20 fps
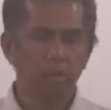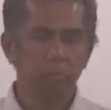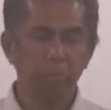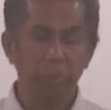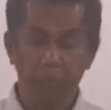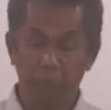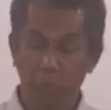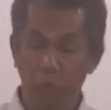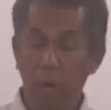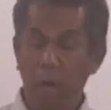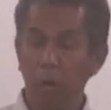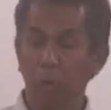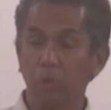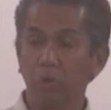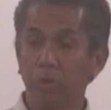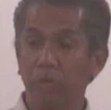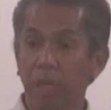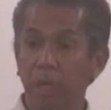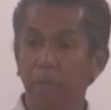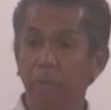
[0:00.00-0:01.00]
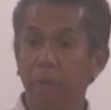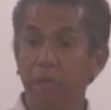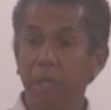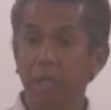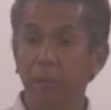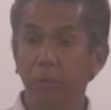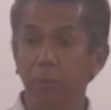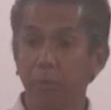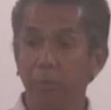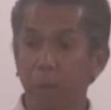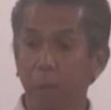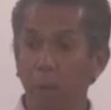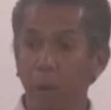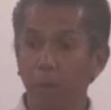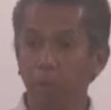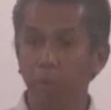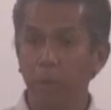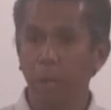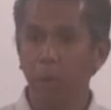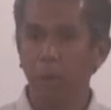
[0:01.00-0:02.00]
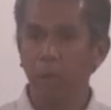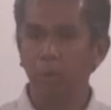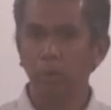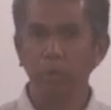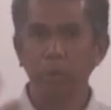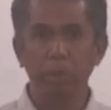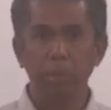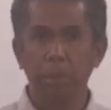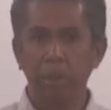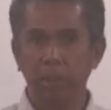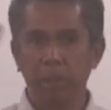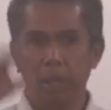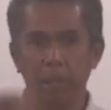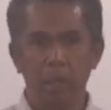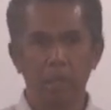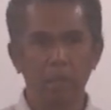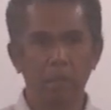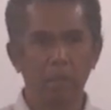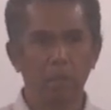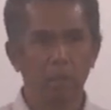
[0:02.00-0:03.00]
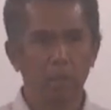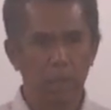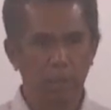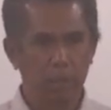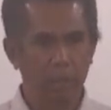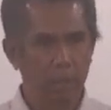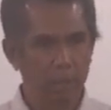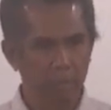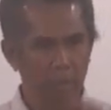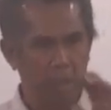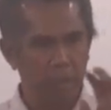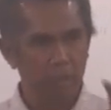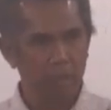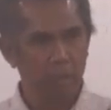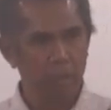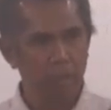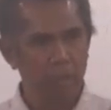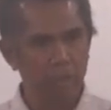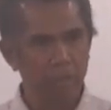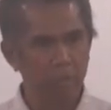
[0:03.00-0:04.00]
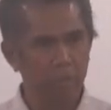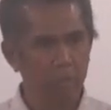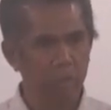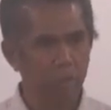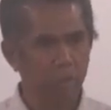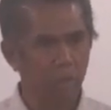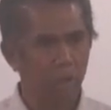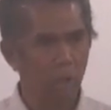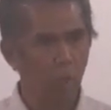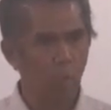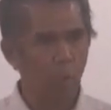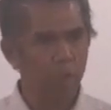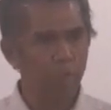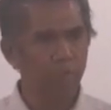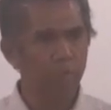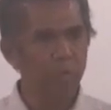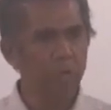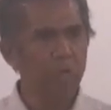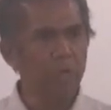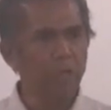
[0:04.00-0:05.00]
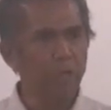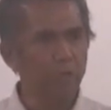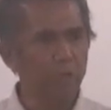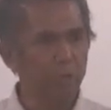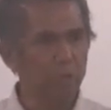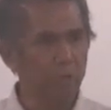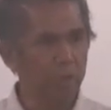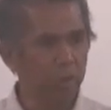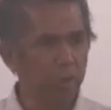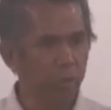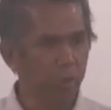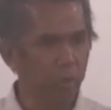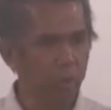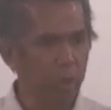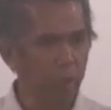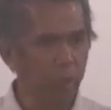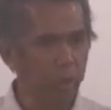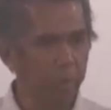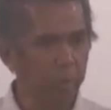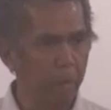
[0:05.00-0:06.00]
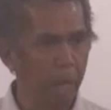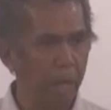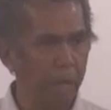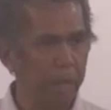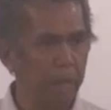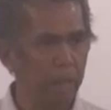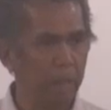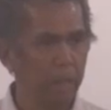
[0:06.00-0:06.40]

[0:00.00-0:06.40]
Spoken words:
Before I was delivering it to my wife, now I don't even care. Let her make a decision. What furniture will we buy?